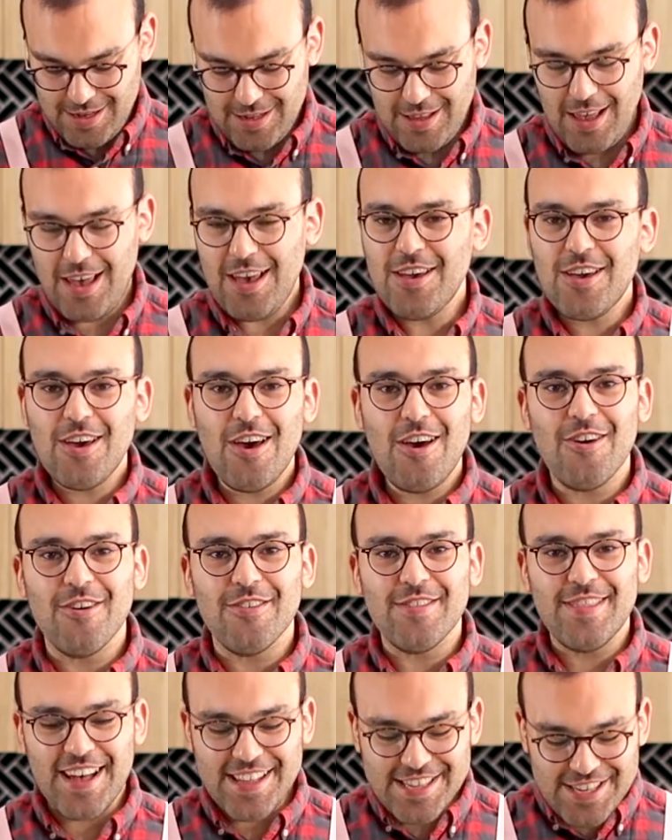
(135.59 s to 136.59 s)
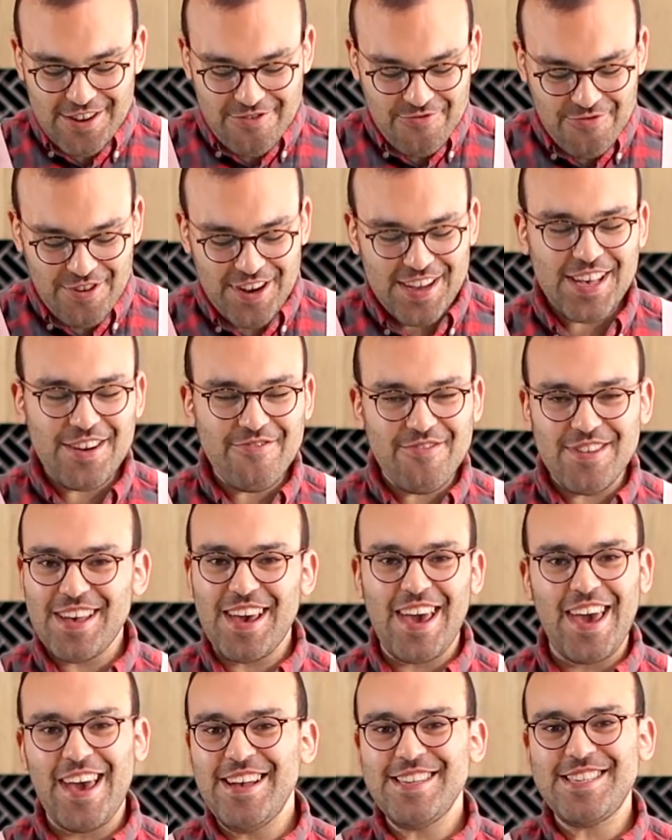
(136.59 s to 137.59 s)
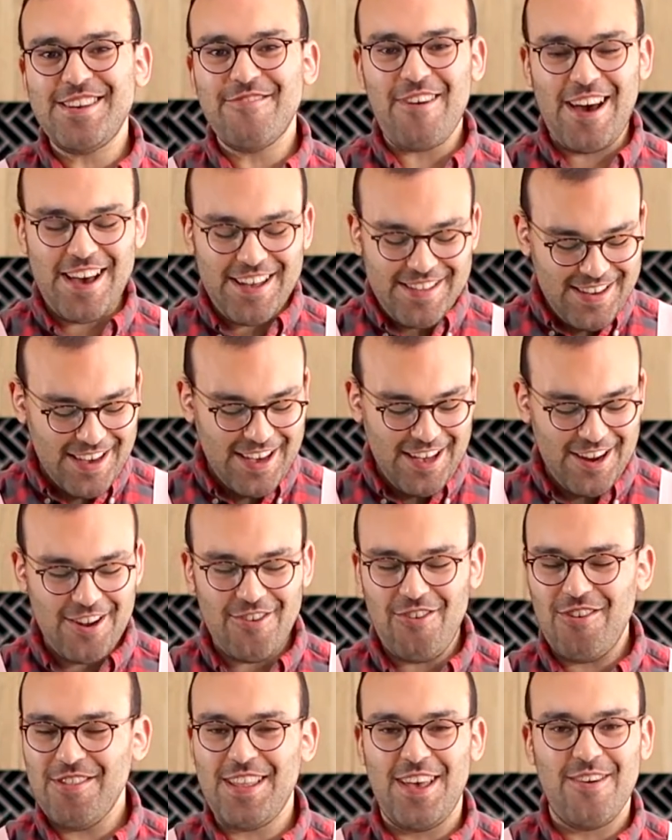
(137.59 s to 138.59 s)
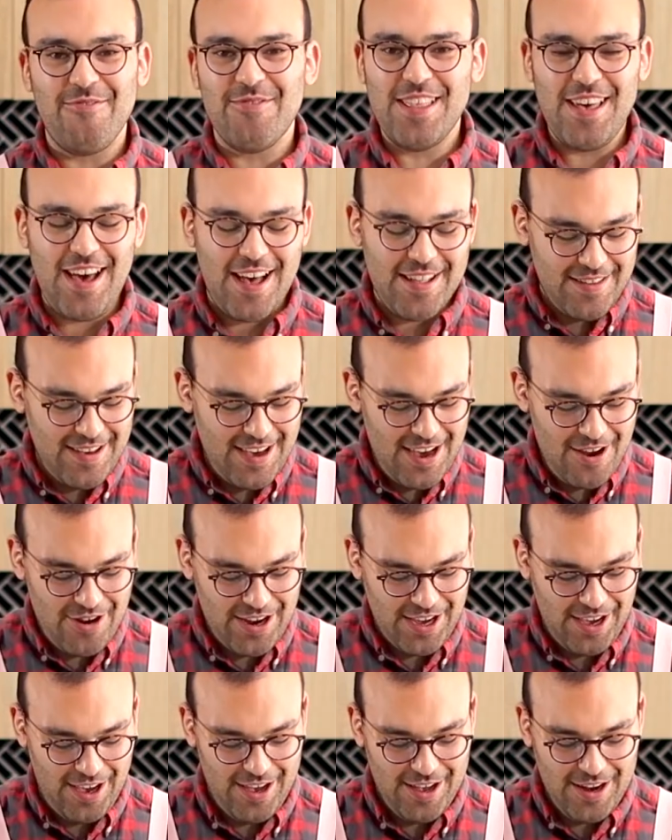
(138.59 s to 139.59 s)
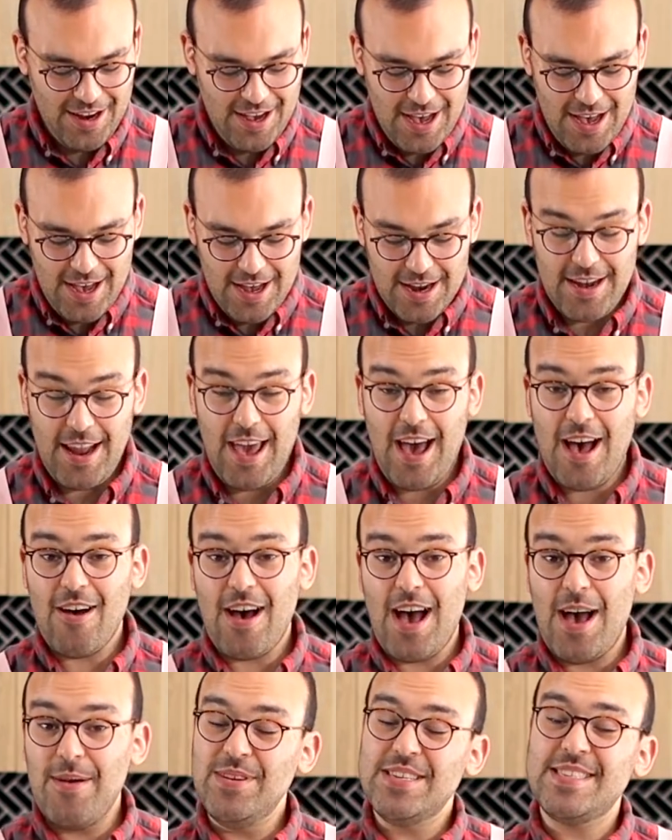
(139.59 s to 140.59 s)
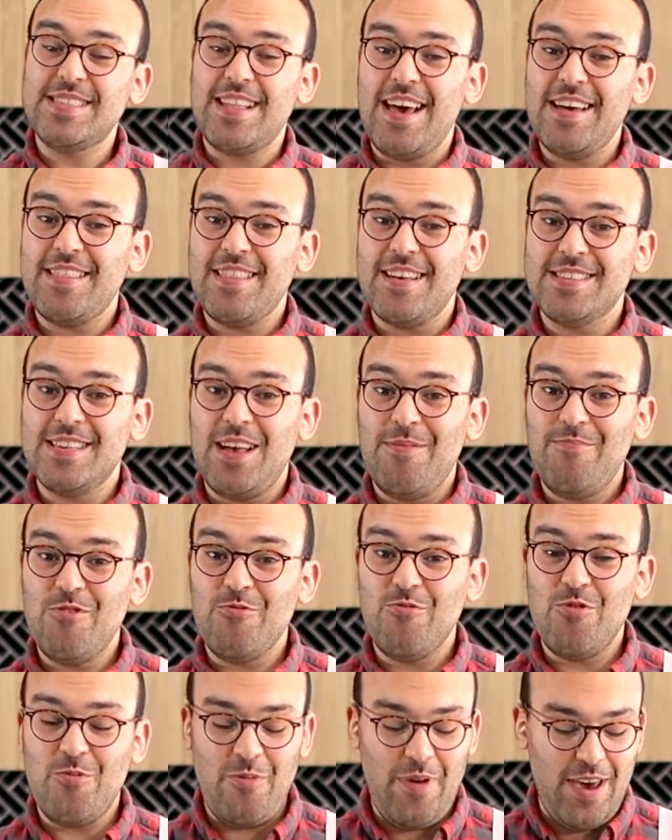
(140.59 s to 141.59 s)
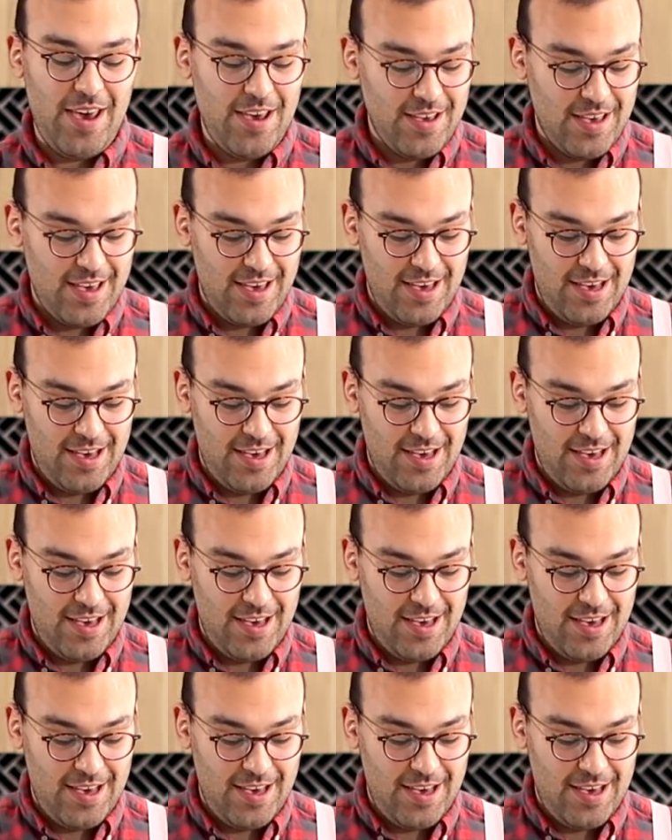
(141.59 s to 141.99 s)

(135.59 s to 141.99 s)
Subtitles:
There you go. That's a really easy way to get it on there without tearing it. Now, a mistake that some people make